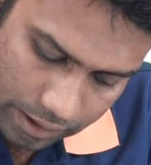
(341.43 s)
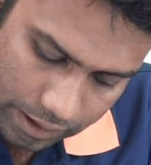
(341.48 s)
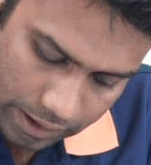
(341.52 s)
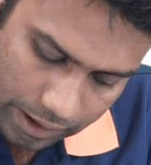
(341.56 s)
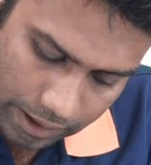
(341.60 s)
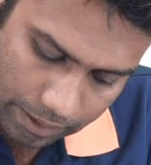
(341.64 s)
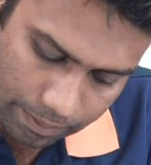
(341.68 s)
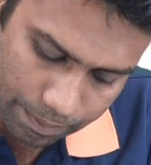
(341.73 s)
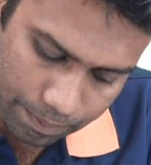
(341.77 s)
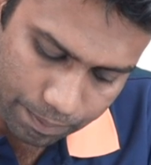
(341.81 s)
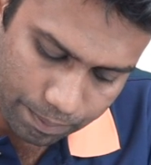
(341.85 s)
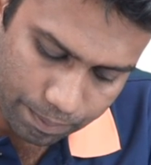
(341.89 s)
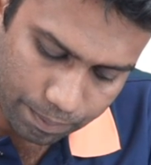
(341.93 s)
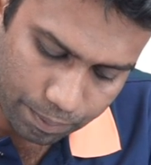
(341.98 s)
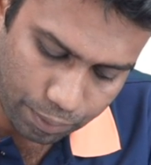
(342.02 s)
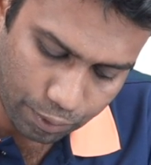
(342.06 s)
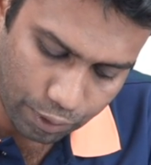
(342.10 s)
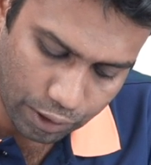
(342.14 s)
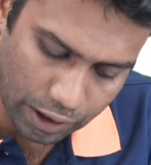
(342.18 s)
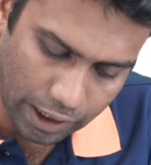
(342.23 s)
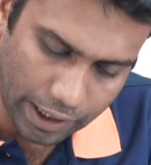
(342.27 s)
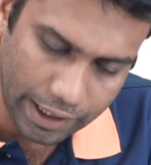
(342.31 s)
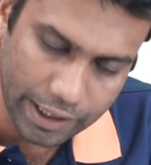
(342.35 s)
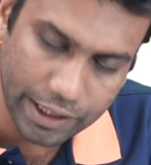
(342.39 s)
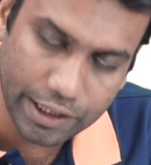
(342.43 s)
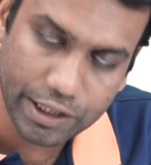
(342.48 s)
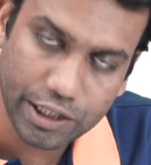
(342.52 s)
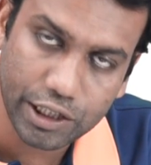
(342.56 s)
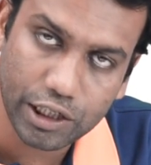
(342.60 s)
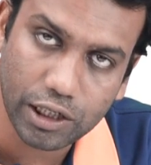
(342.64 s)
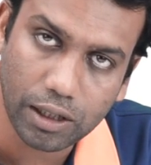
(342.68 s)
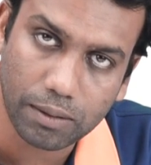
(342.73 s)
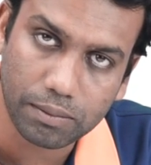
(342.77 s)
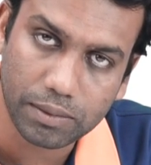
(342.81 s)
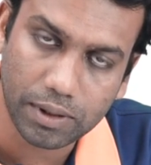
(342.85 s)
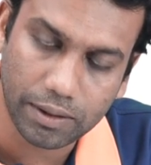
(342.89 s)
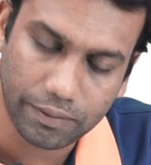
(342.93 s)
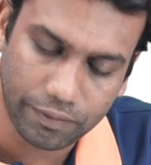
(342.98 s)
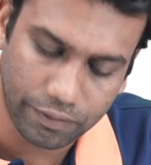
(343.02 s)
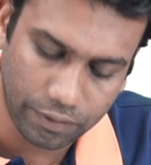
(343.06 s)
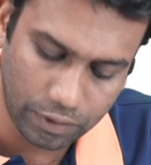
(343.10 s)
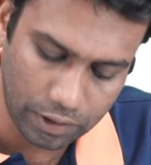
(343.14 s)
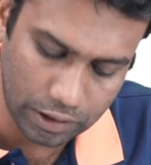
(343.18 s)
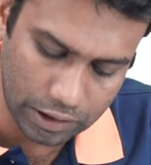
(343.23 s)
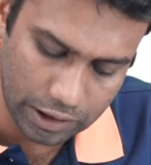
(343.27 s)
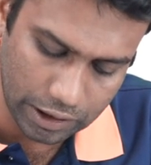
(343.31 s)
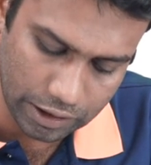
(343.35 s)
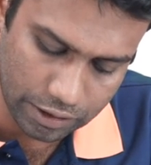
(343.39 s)
the polarity of the
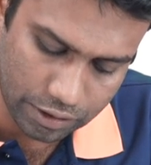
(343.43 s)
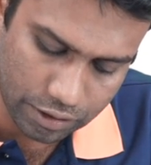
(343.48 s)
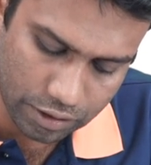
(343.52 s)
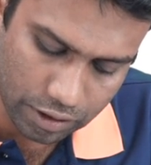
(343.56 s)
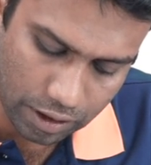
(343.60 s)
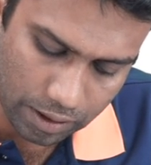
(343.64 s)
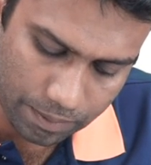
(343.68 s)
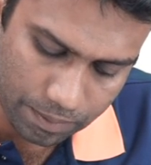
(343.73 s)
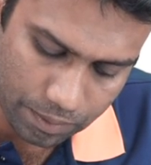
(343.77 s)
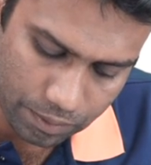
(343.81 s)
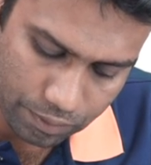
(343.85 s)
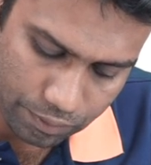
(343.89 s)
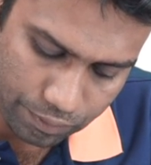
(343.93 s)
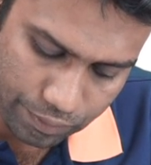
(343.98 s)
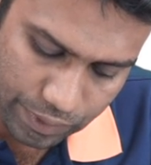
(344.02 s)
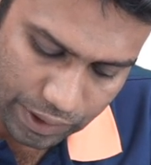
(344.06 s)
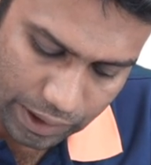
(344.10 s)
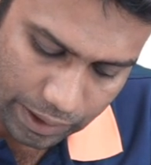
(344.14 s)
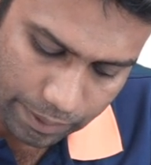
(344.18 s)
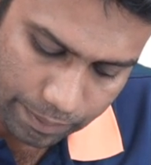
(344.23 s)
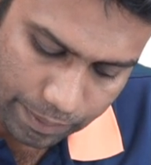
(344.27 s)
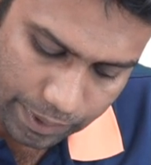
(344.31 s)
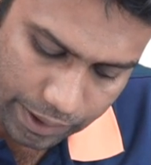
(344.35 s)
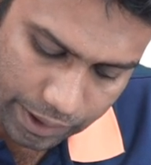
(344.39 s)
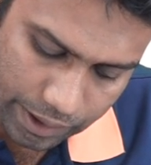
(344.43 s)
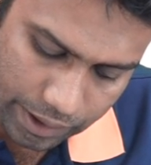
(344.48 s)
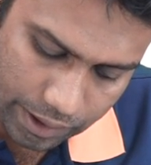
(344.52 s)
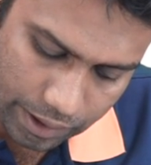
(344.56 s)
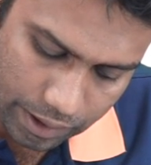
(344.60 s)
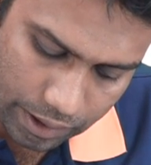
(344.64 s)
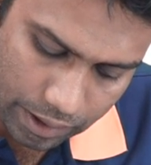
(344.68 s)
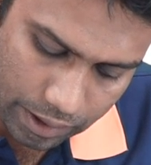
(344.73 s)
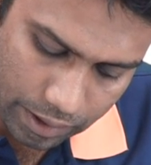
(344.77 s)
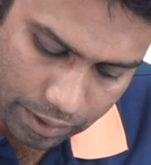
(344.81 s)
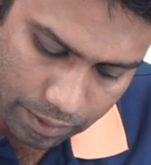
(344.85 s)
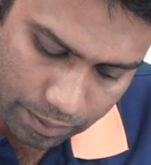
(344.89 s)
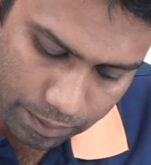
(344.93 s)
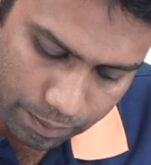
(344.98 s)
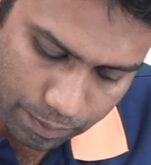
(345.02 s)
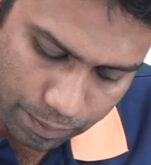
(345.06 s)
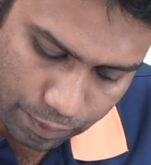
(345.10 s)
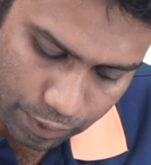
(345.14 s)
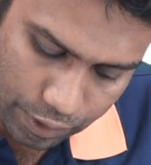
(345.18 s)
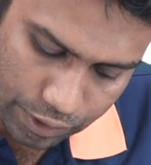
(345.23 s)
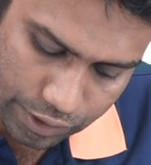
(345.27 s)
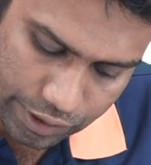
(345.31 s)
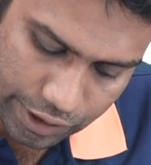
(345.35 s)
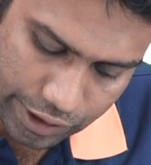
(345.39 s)
voltage drop will be
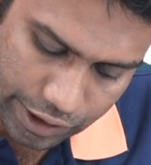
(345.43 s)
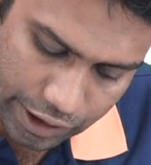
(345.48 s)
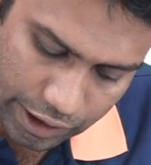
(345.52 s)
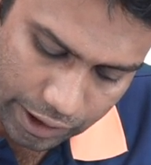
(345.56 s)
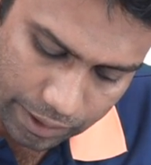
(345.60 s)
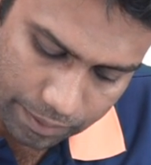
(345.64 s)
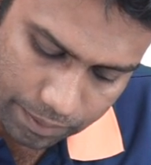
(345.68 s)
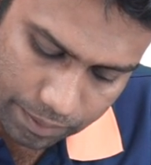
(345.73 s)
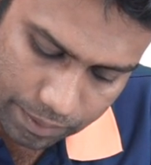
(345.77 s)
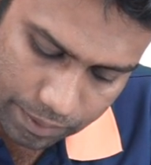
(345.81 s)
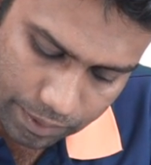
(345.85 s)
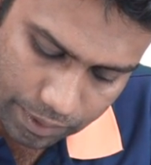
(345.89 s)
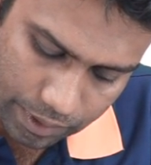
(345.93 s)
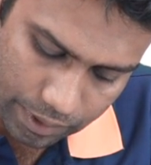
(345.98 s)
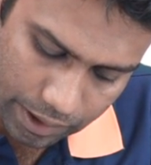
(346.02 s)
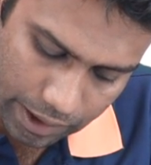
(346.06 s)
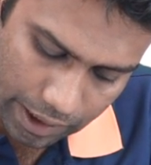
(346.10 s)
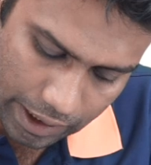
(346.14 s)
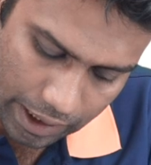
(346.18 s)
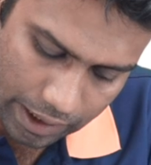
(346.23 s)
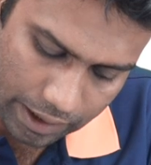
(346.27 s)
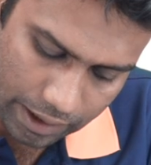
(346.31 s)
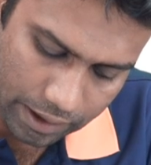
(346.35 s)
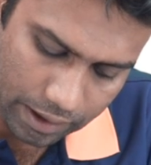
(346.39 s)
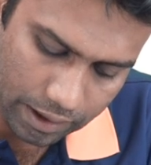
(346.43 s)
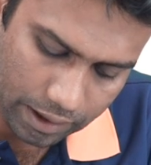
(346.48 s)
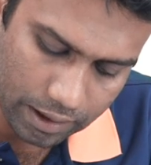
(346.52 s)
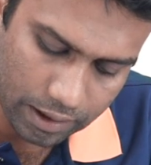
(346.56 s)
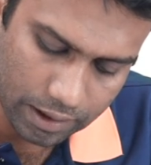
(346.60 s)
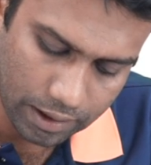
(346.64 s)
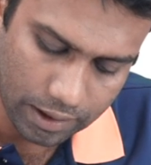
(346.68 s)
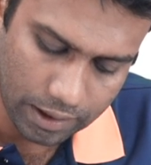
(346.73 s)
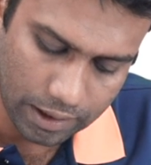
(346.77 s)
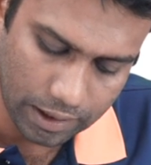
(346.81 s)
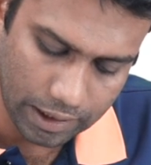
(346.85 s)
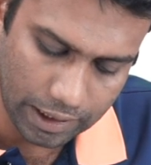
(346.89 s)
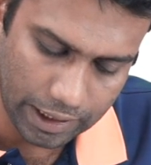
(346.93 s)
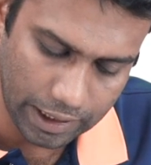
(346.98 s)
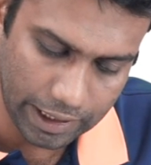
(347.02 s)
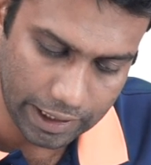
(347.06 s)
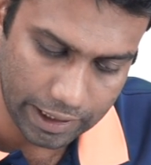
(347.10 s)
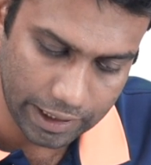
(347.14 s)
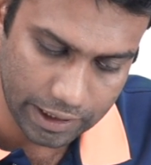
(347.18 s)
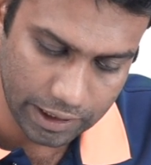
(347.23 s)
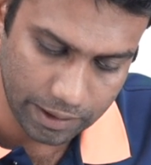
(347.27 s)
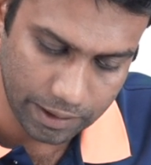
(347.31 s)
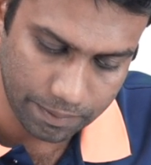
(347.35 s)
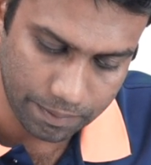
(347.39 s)
positive and
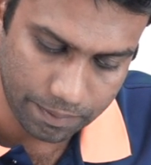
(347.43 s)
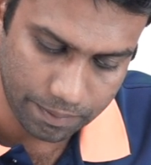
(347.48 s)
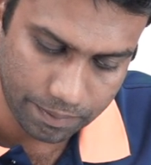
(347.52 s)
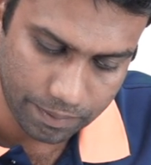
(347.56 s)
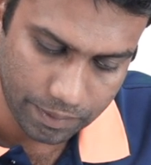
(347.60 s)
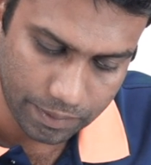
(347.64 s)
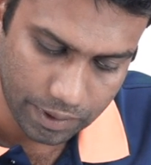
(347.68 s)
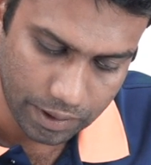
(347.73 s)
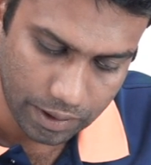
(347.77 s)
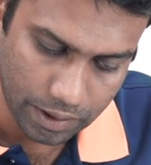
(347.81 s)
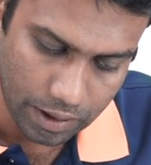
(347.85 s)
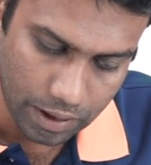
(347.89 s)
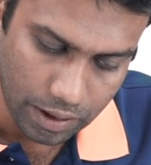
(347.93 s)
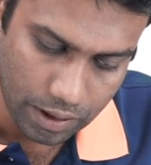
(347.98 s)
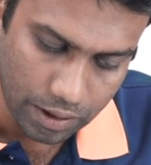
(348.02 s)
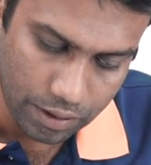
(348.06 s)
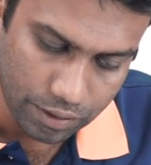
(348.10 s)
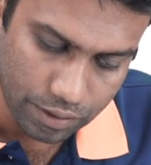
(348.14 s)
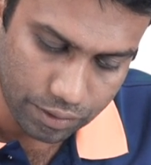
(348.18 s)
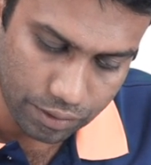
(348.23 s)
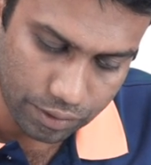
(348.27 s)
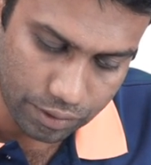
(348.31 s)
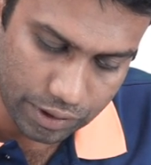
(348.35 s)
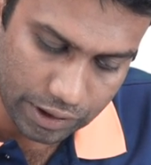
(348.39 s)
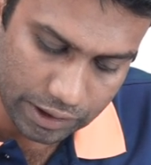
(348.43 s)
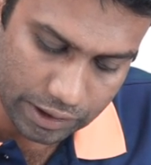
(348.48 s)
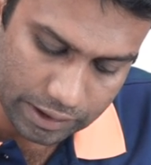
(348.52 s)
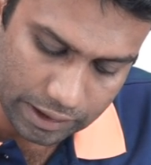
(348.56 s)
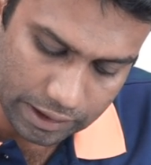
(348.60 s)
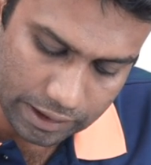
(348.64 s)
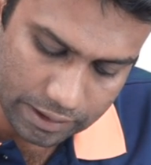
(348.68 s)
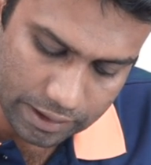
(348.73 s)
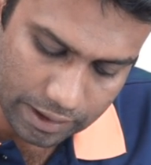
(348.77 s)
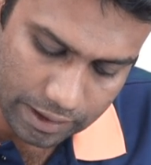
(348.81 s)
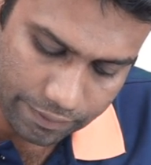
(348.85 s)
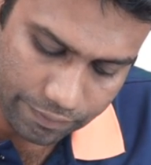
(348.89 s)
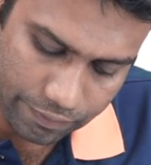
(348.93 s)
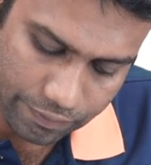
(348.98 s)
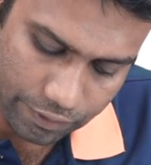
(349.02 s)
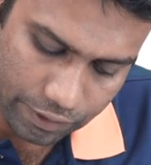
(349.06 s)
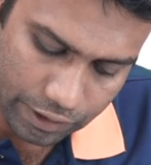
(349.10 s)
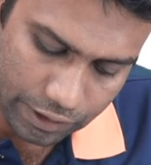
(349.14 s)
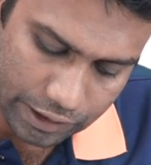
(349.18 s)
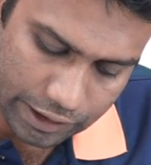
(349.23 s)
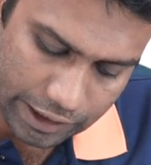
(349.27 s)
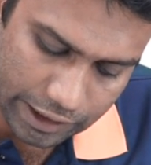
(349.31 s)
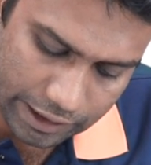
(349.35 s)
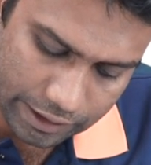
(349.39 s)
negative. So, this is the
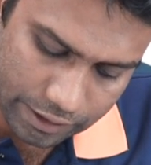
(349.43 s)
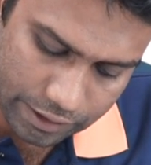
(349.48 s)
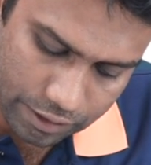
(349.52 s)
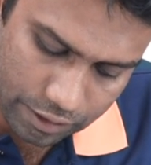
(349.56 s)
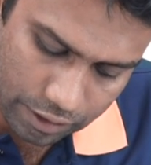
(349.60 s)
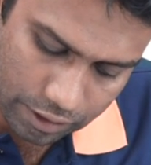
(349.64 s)
voltage